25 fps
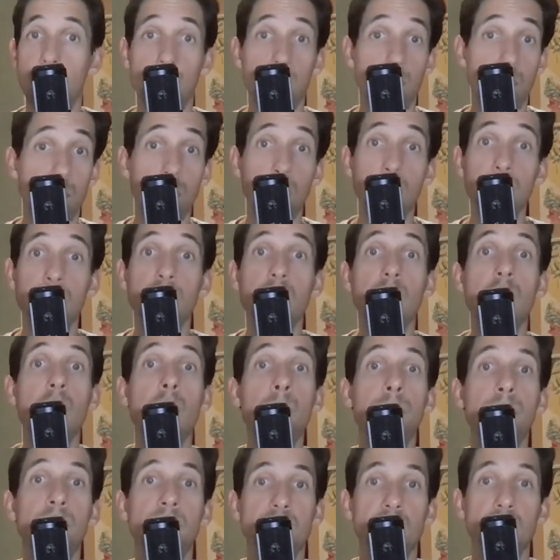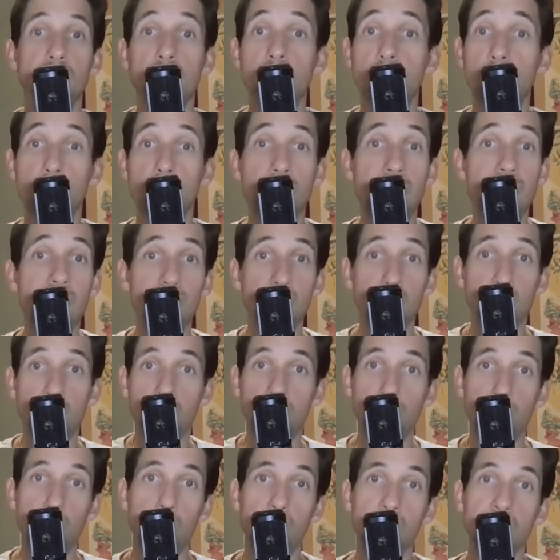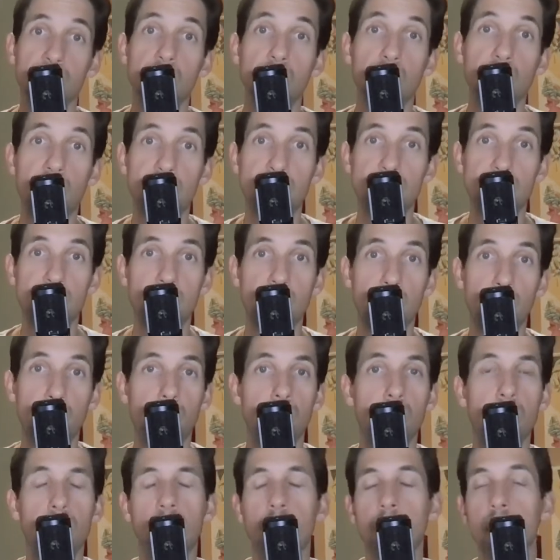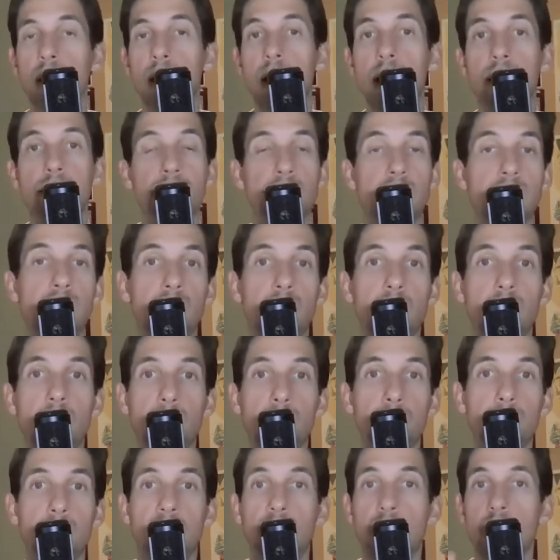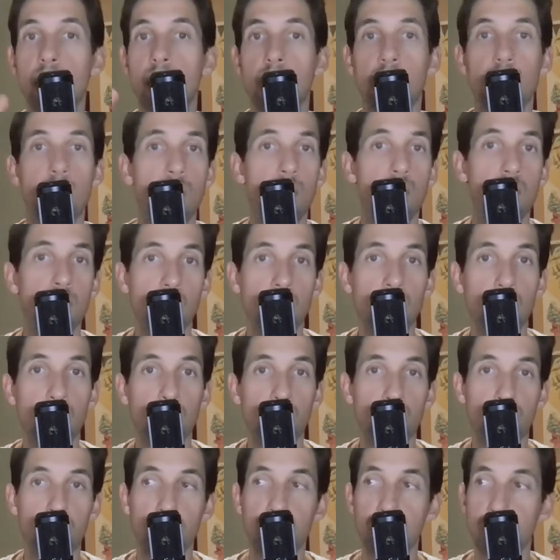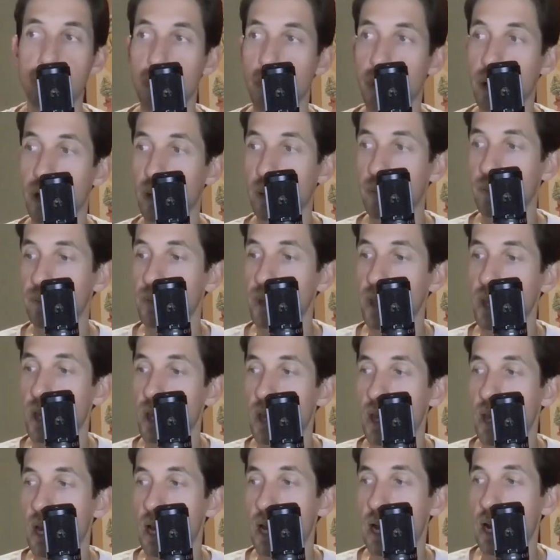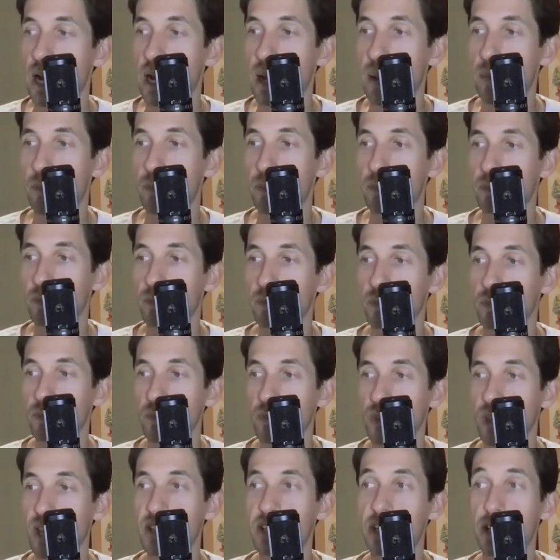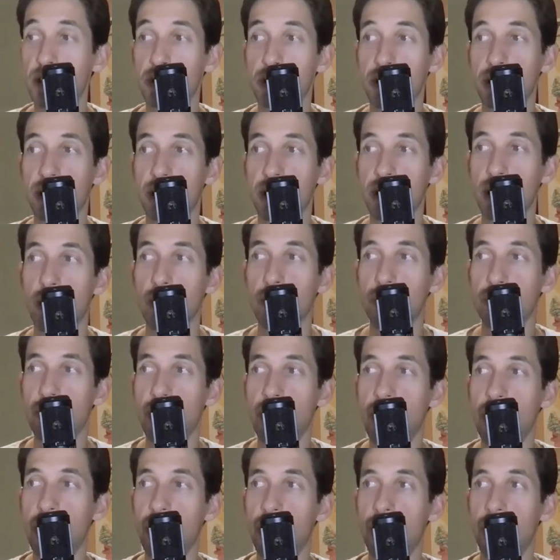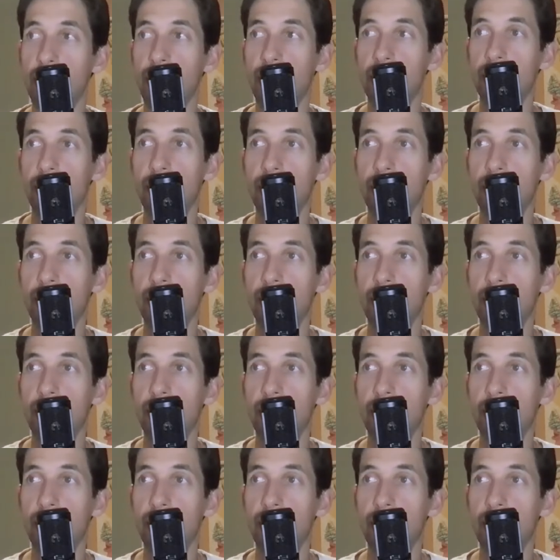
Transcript: There are even companies that do them. A24 is a great example. Love that company. Love what they're doing. It's interesting though, they